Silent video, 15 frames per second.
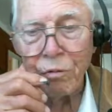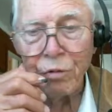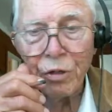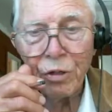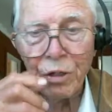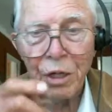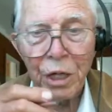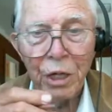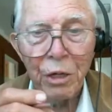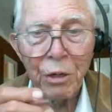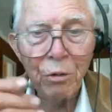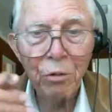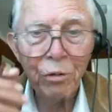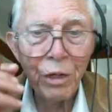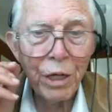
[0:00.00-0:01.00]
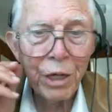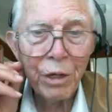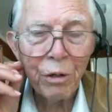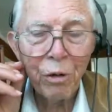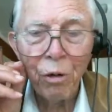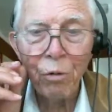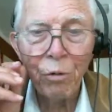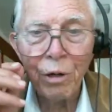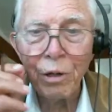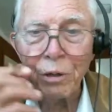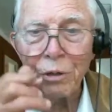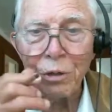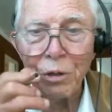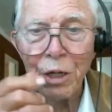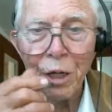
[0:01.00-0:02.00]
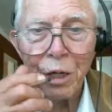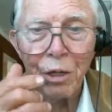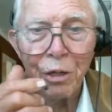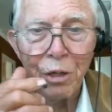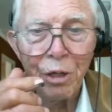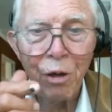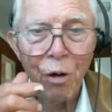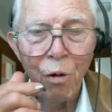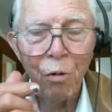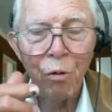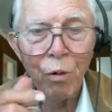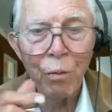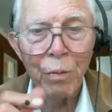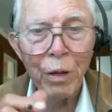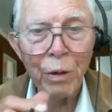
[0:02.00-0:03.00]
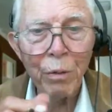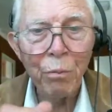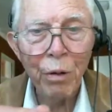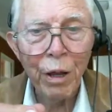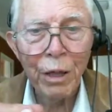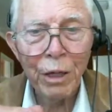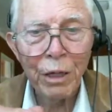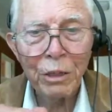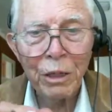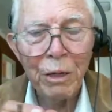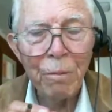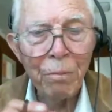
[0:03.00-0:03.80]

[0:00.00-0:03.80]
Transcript: steel deal on his teeth to hold him in place,